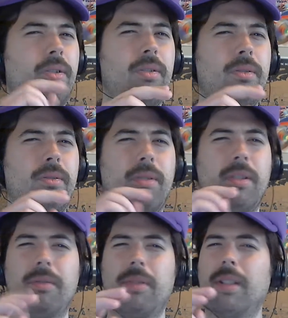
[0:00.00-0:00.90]
2,
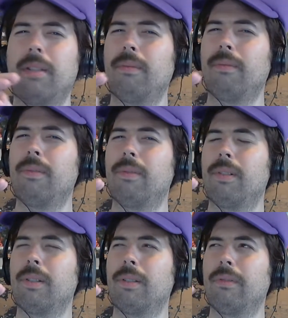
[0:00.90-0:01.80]
3,
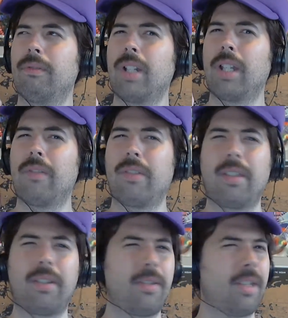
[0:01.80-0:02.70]
4, 5,
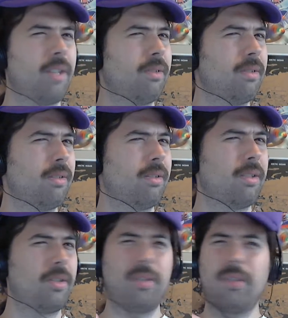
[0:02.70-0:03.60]
6, 7. Isn't
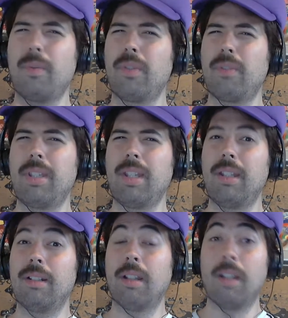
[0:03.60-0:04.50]
there supposed to be 8?